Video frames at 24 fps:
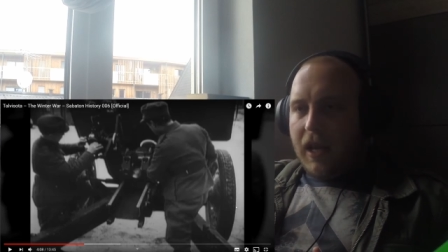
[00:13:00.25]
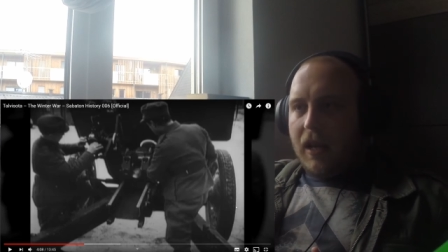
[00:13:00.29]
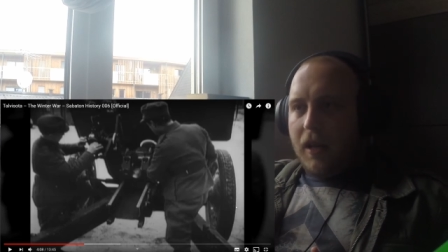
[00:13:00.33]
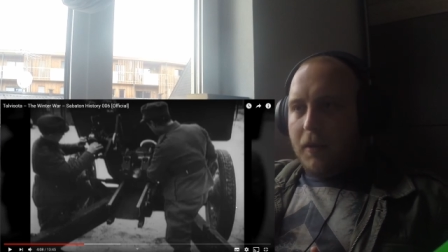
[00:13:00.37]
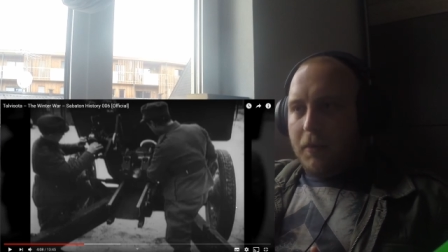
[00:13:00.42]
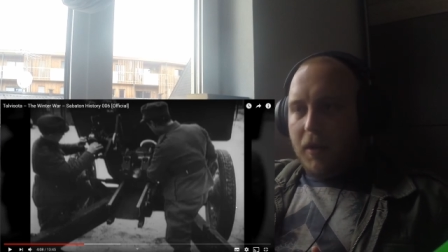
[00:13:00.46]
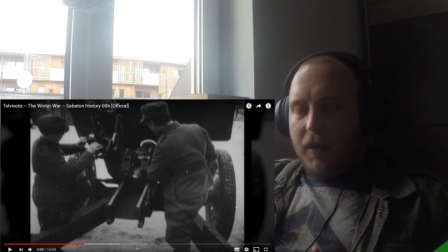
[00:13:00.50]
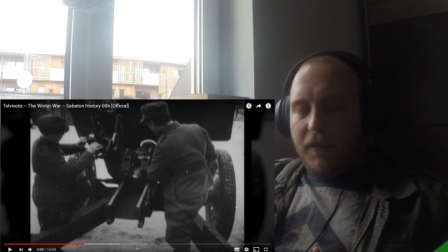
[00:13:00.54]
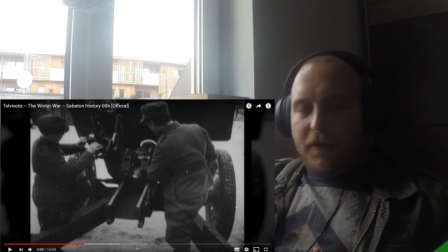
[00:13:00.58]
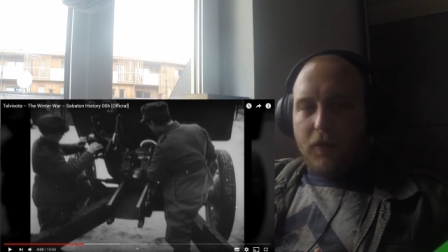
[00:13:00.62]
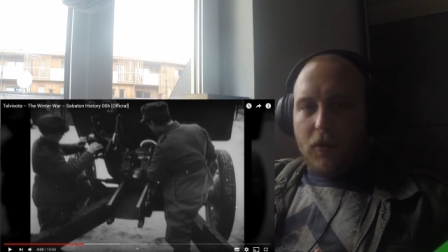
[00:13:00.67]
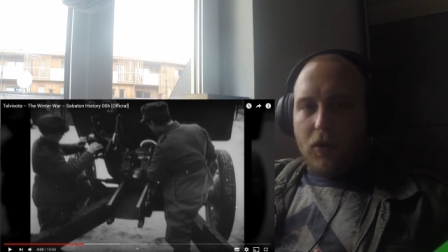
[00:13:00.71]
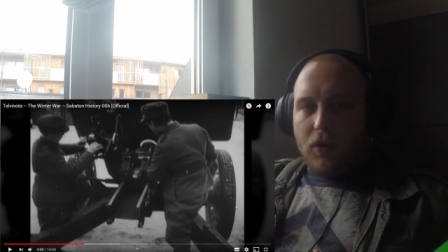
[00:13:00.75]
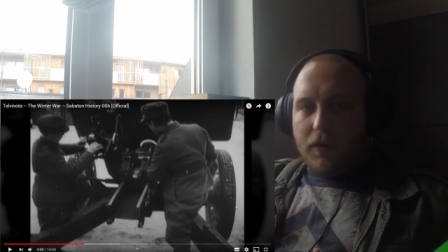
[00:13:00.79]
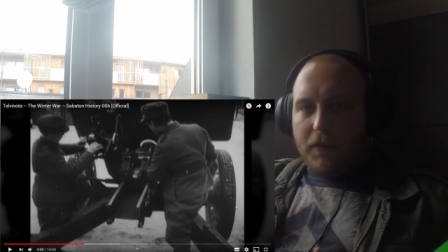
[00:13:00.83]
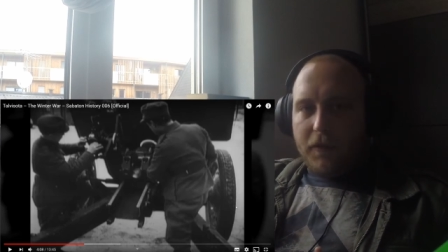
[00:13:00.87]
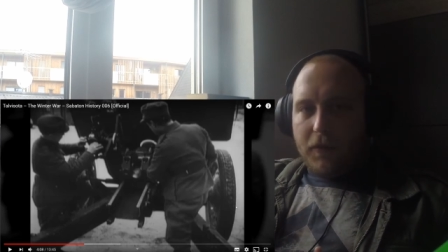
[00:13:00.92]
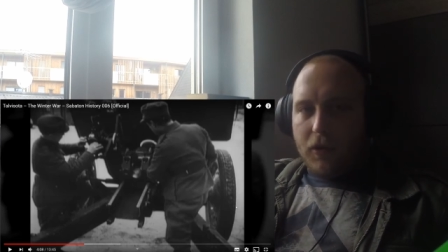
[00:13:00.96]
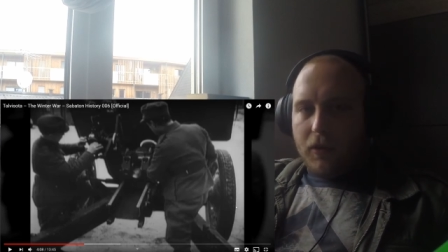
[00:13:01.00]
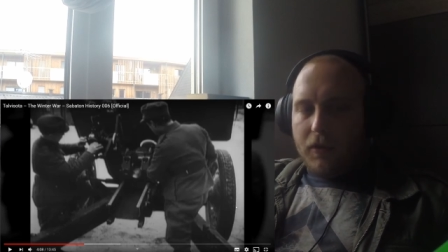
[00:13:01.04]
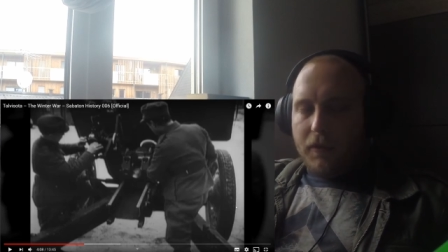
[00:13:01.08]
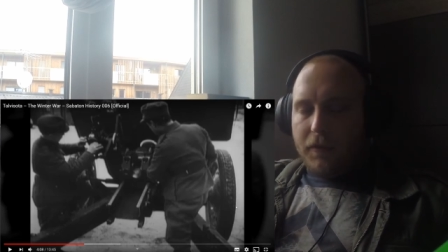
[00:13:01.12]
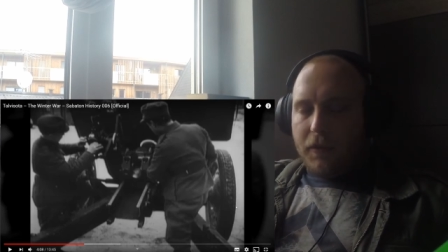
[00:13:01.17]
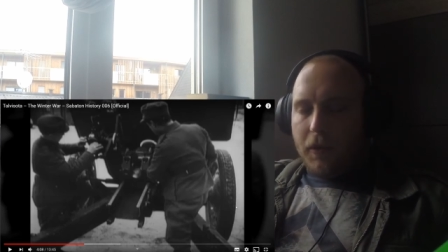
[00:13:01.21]
enemy
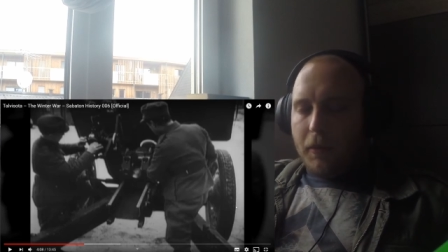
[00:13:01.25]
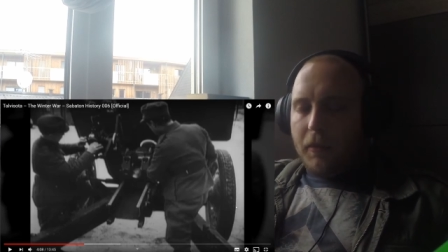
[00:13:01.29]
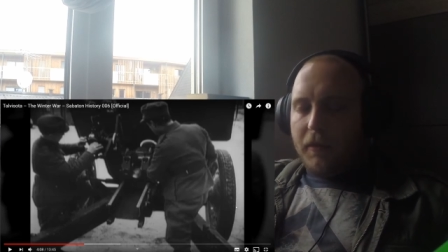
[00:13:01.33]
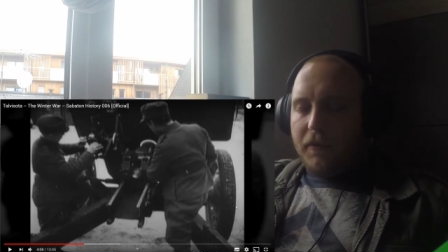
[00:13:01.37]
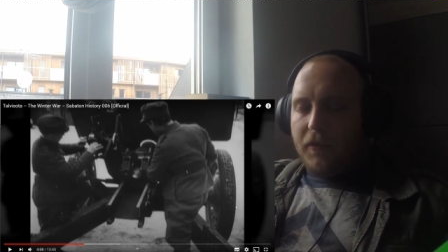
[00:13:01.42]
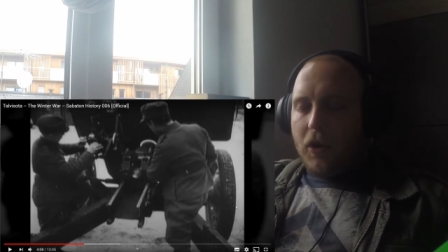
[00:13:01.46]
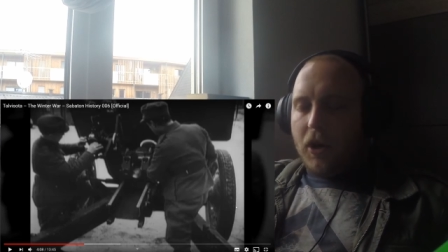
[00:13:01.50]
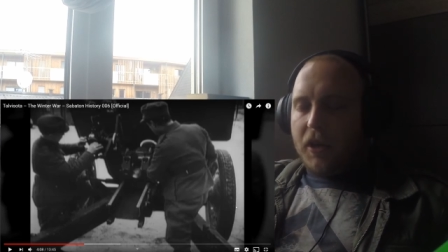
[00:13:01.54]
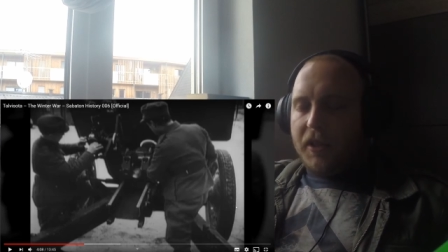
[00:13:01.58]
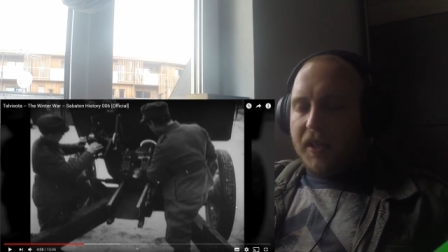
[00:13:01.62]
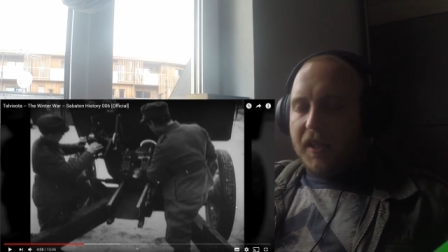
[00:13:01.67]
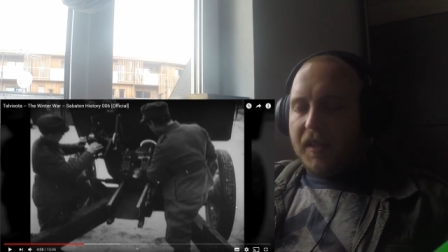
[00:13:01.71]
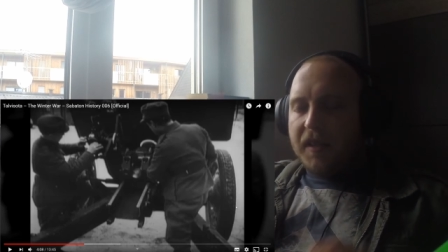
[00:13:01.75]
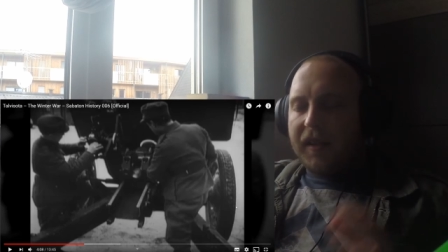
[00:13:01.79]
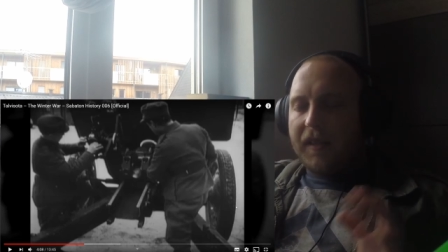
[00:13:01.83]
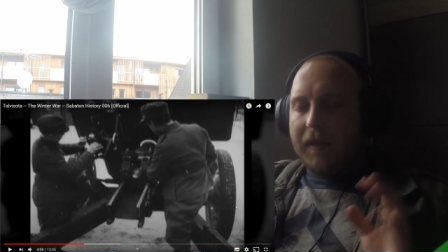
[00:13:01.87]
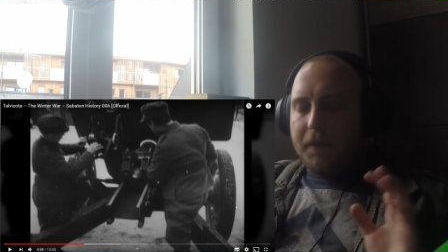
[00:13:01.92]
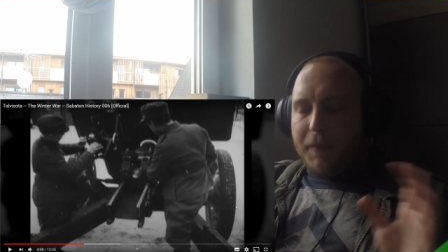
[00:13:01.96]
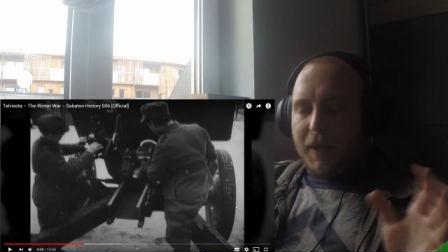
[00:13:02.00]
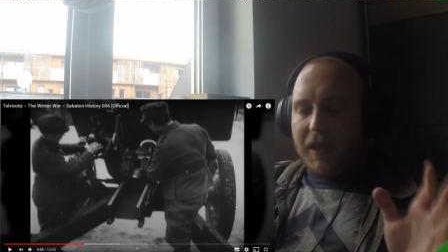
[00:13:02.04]
from a far distance.